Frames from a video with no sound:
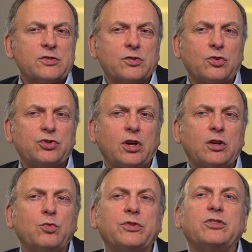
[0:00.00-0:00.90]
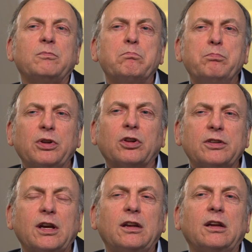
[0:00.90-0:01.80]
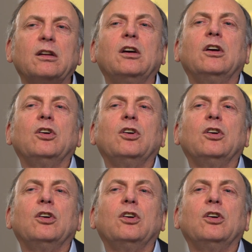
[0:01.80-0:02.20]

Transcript: associated with debilitating